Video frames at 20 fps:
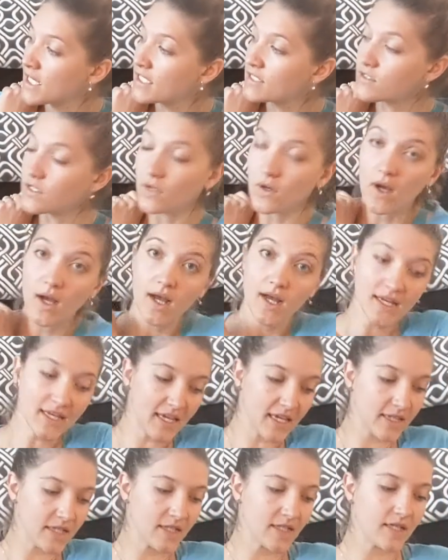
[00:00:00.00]
So
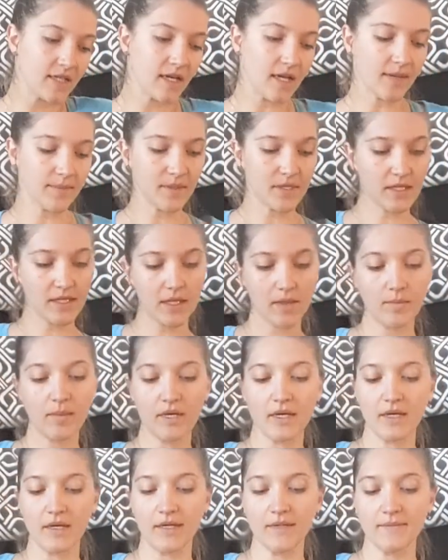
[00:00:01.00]
again, I'm going to
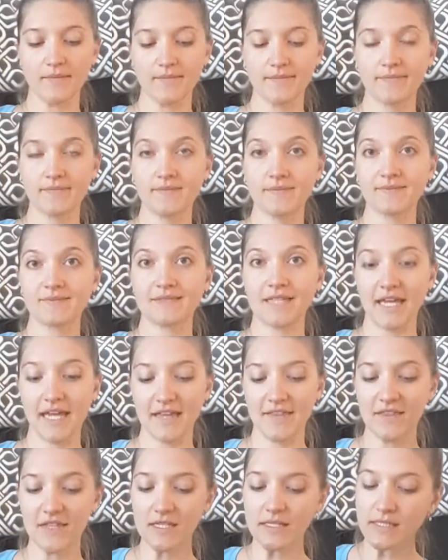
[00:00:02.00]
compare it,
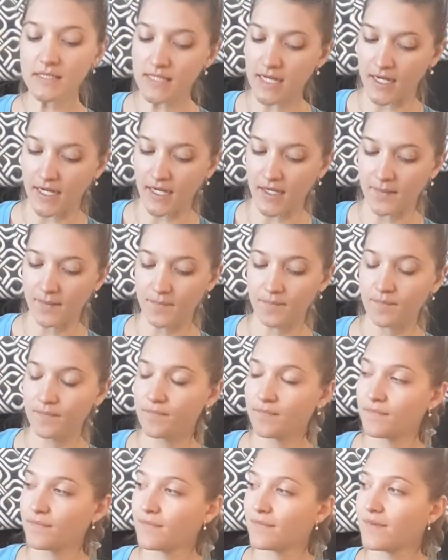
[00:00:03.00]
and this time,
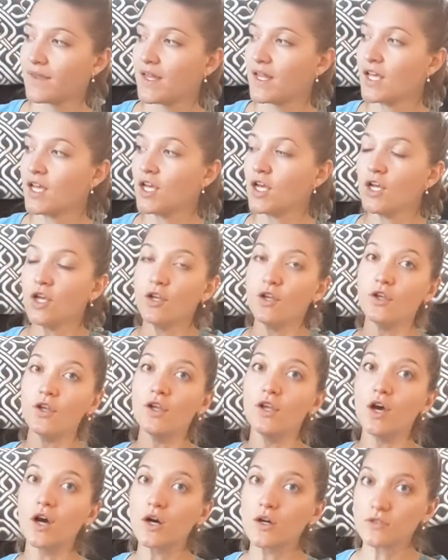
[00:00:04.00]

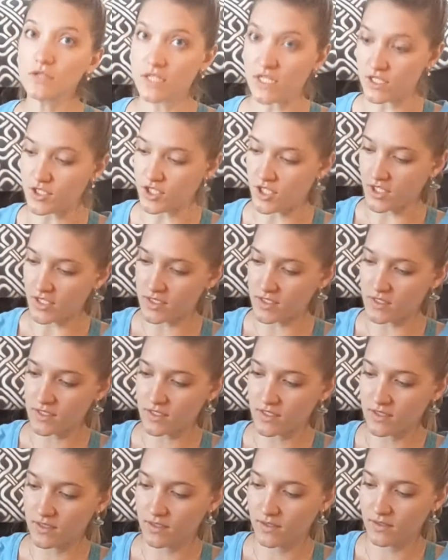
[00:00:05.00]
no digits